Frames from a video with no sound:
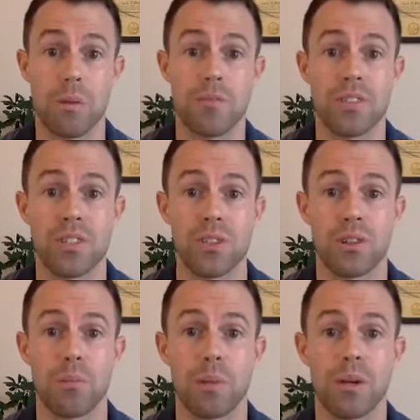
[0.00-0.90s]
my physical
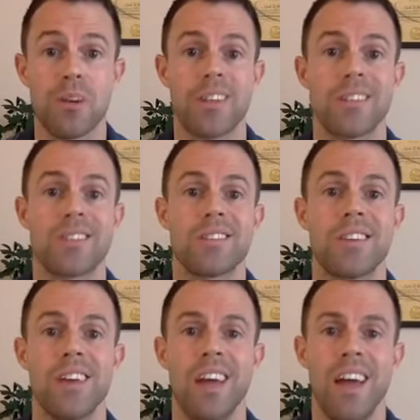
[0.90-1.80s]
appearance.
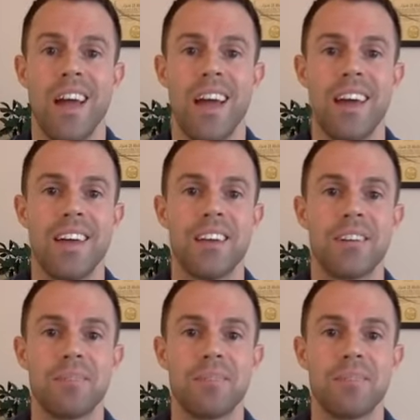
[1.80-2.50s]
And